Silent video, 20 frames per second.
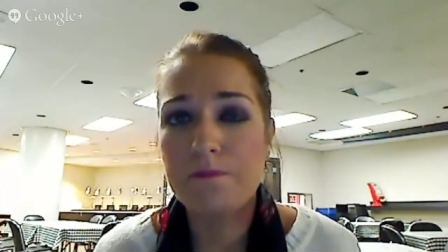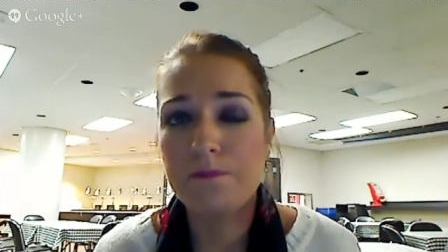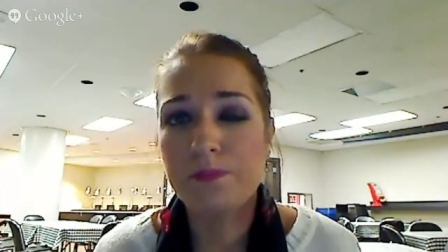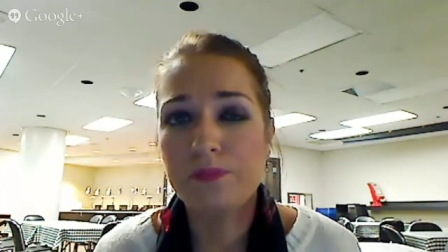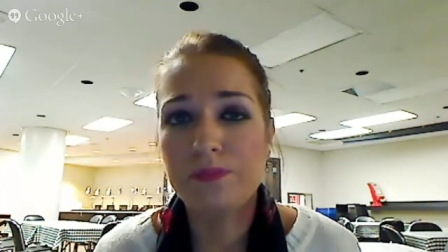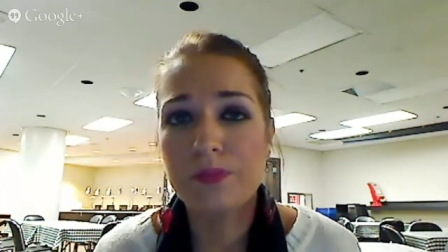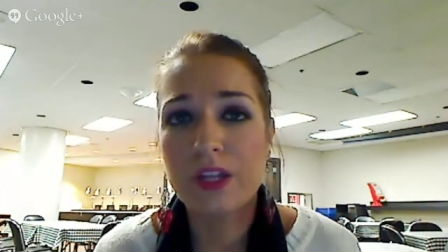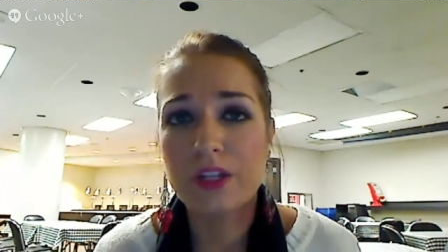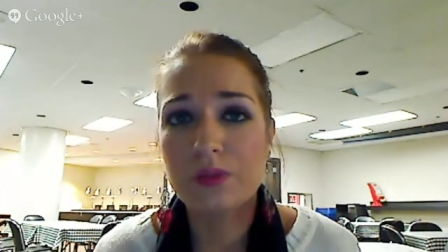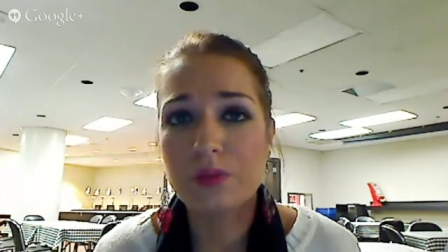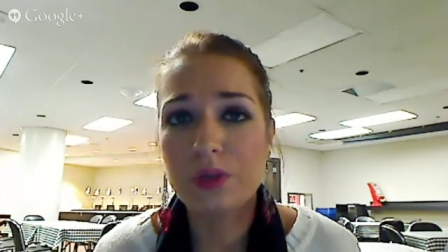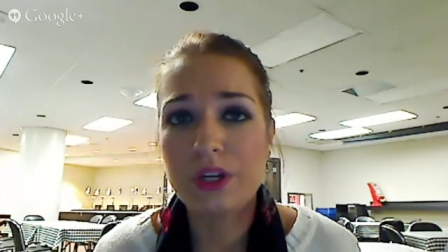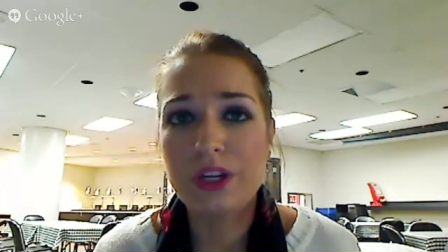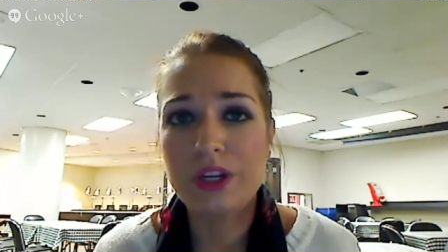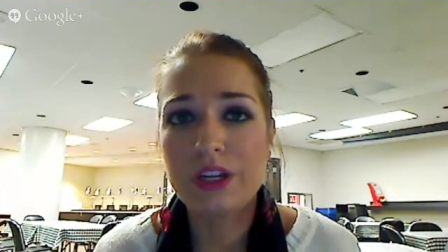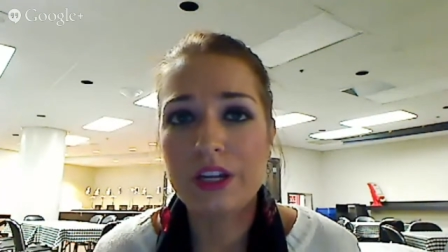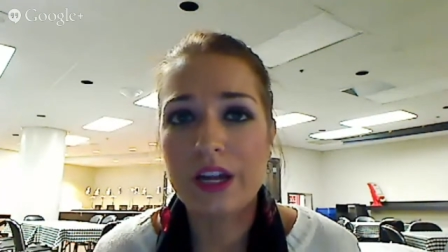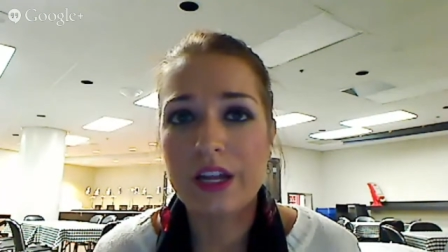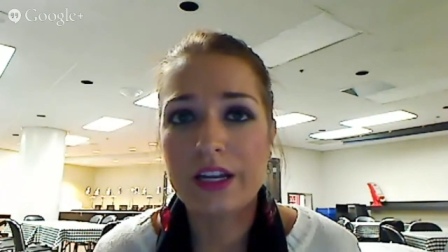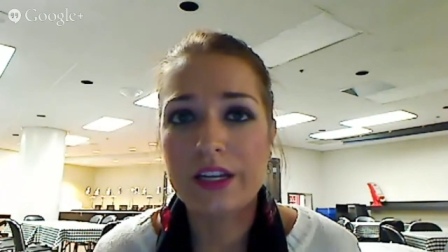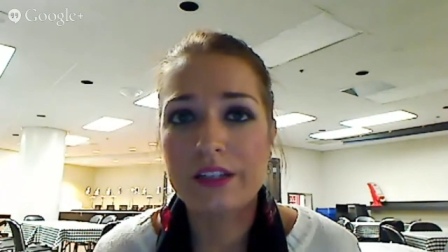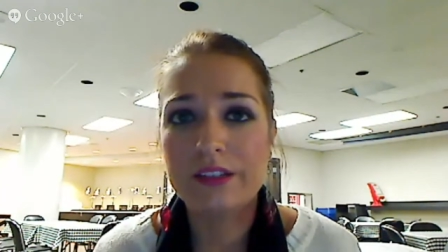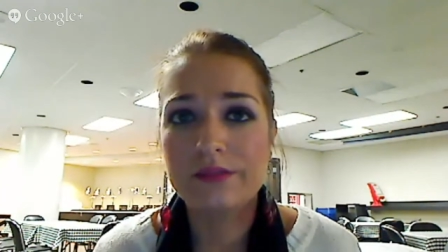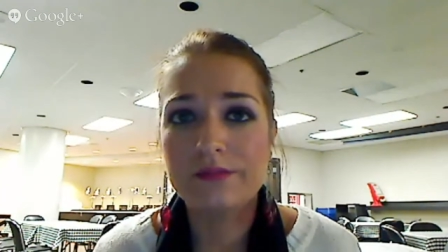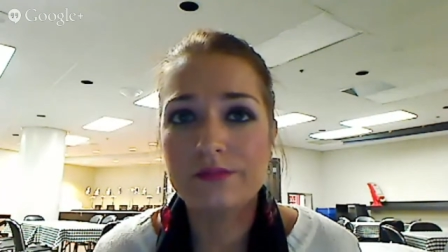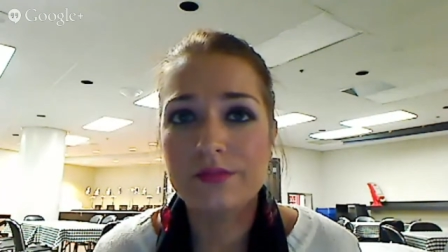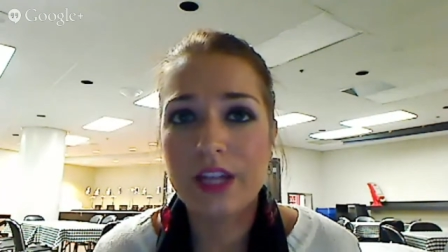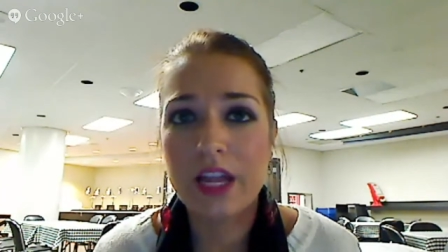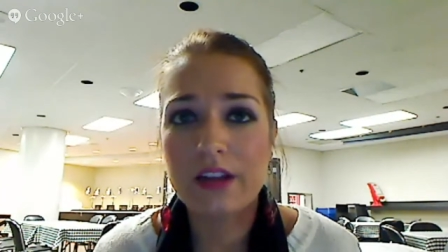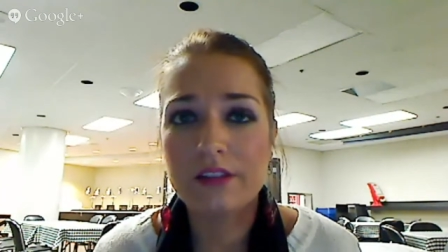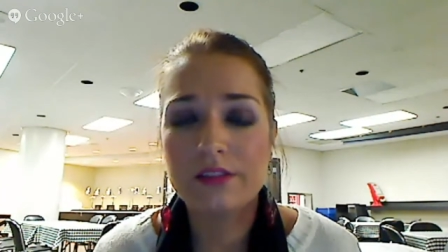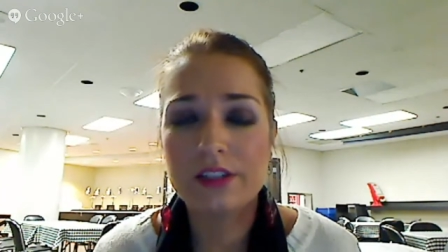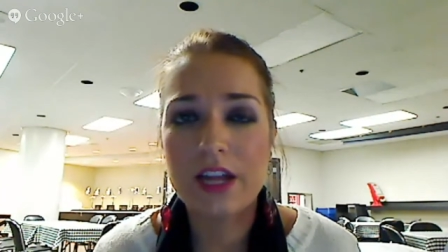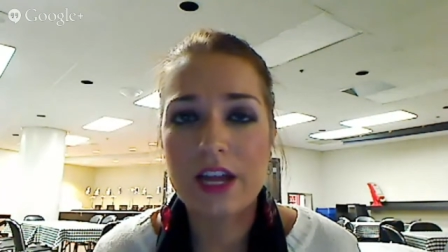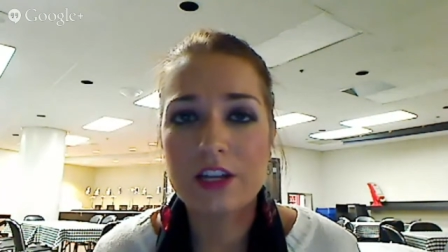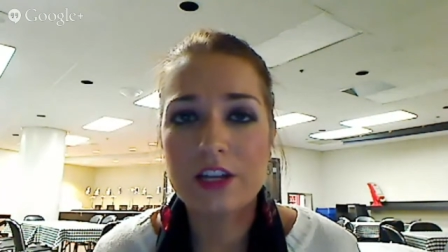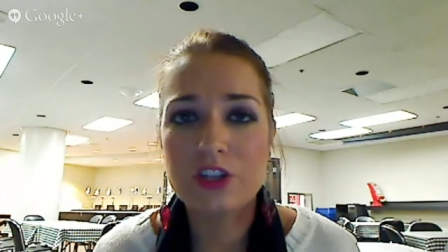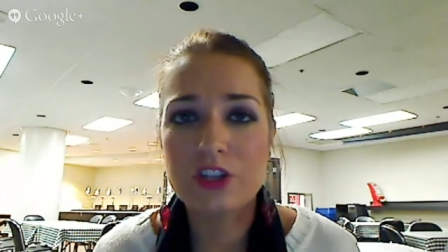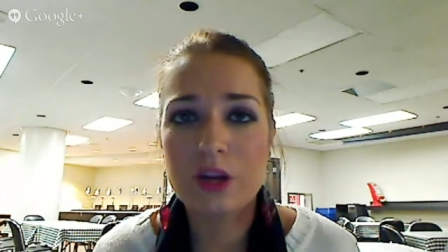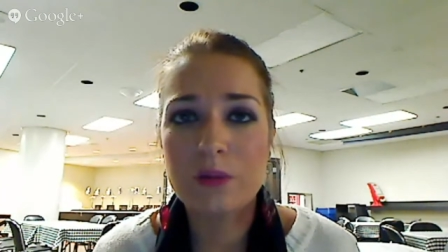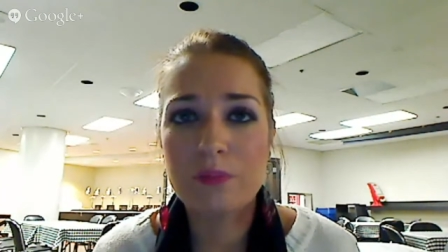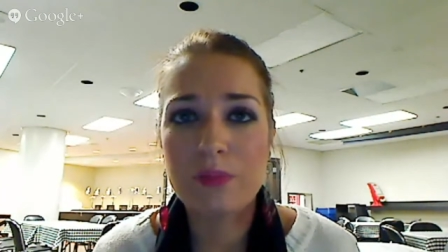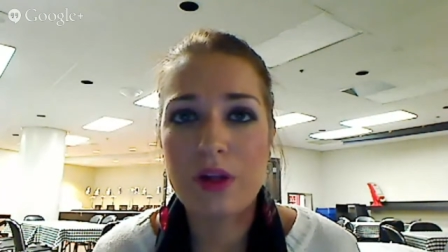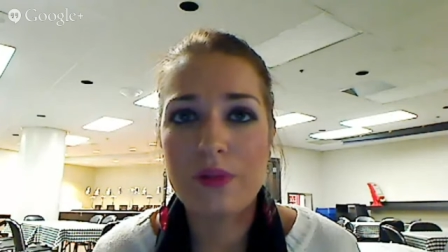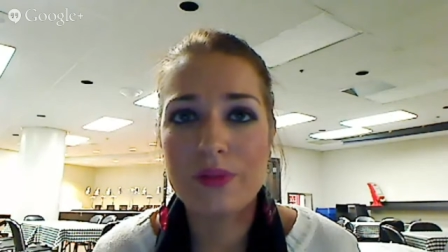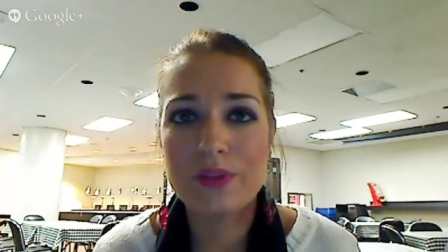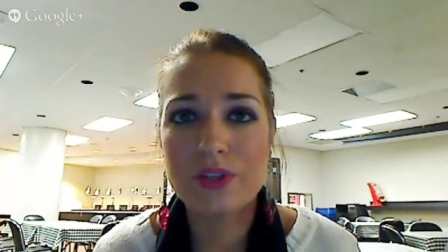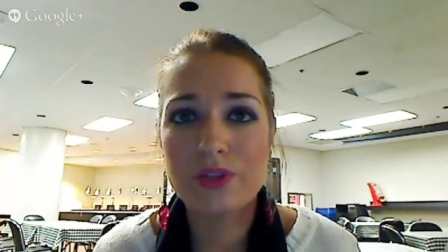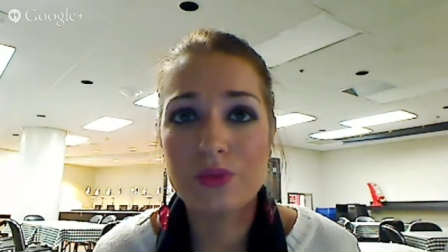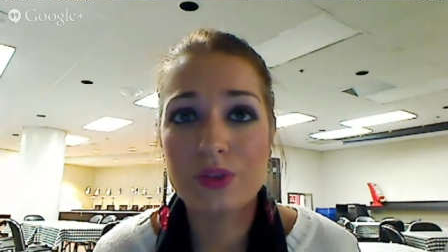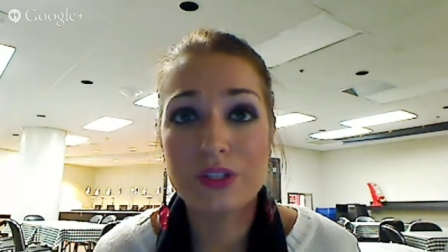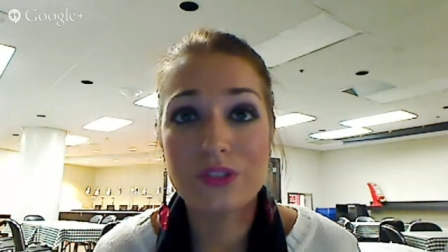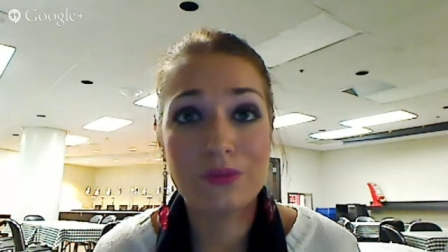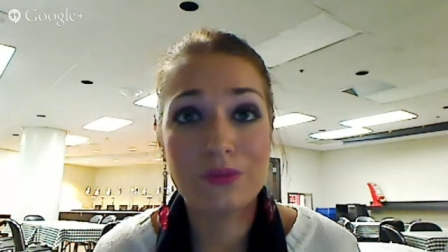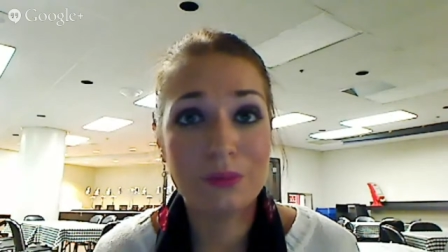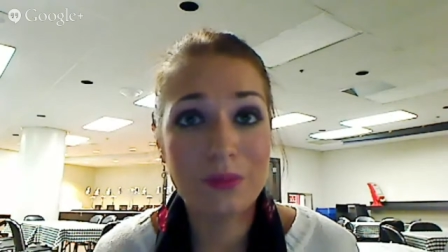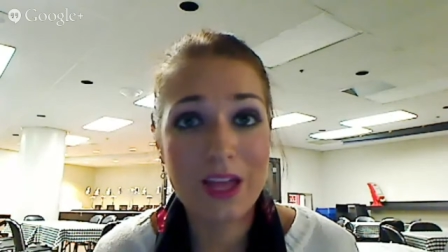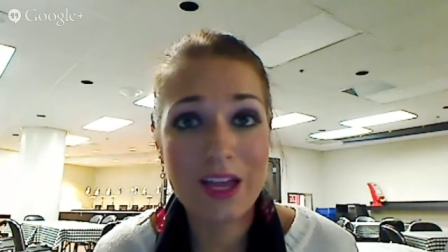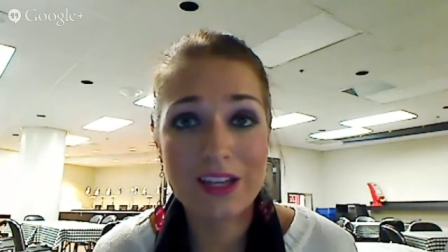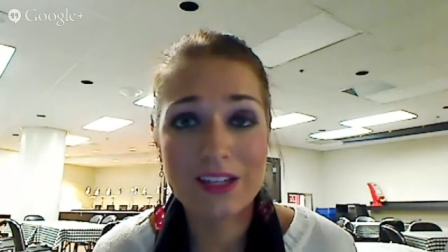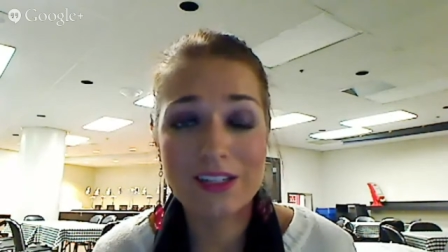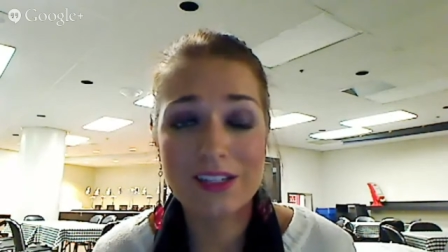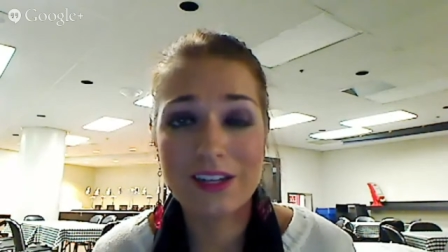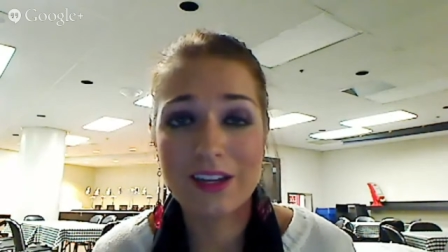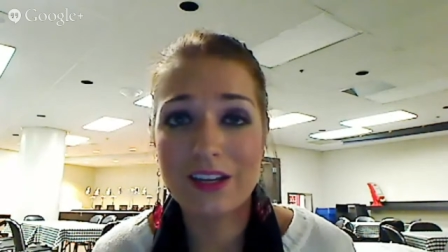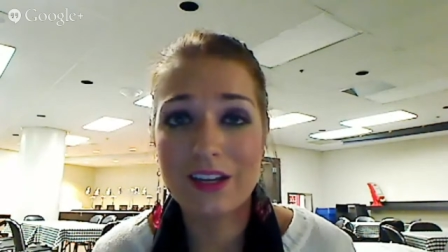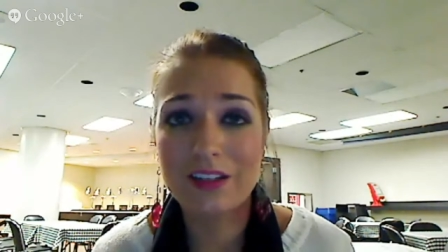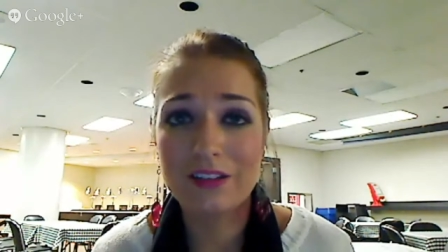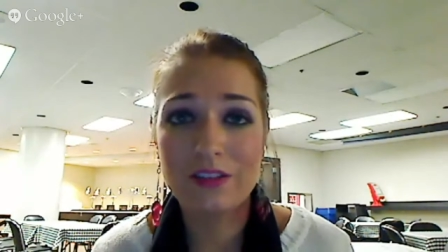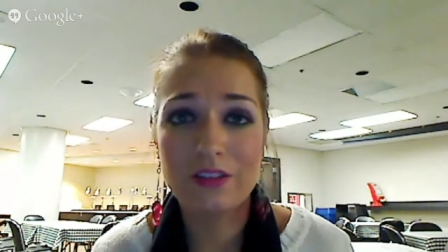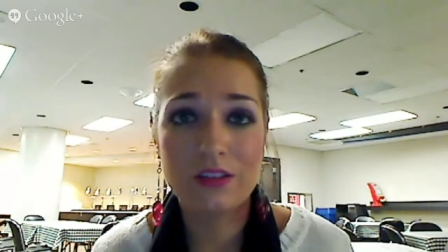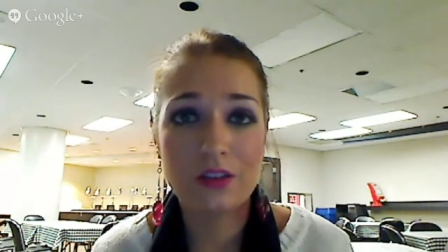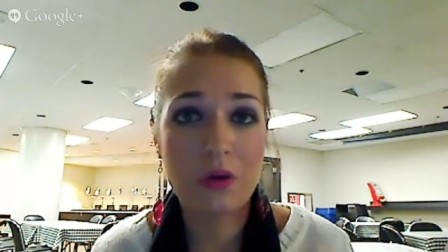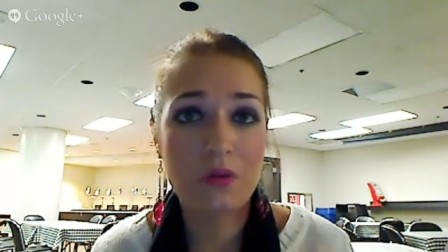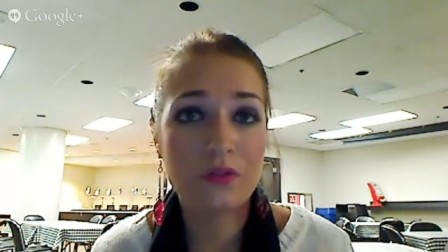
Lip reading: That's where you can kind of catch up on the stories from last night,